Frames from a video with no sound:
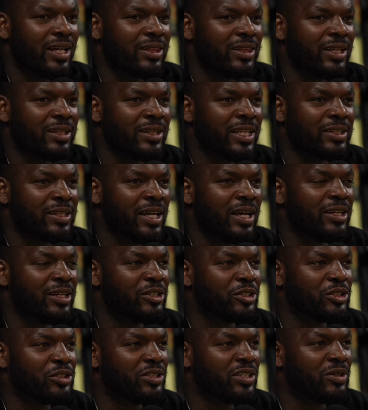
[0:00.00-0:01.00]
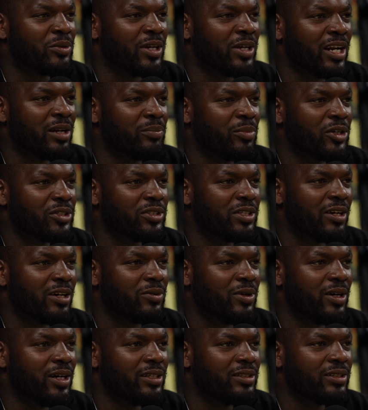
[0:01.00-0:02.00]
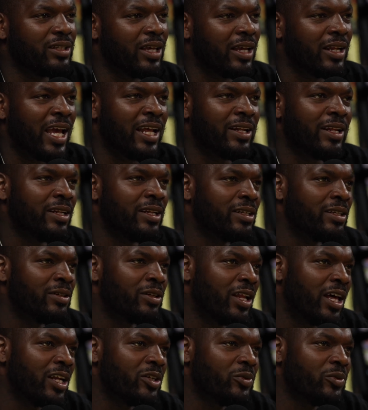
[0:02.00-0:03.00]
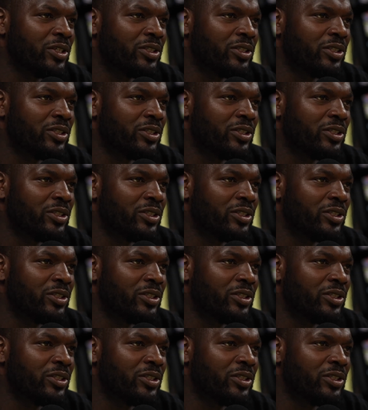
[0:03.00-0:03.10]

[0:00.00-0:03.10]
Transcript: I think that they understood what kind of person I was. Mm-hmm. They, had, they, did a lot of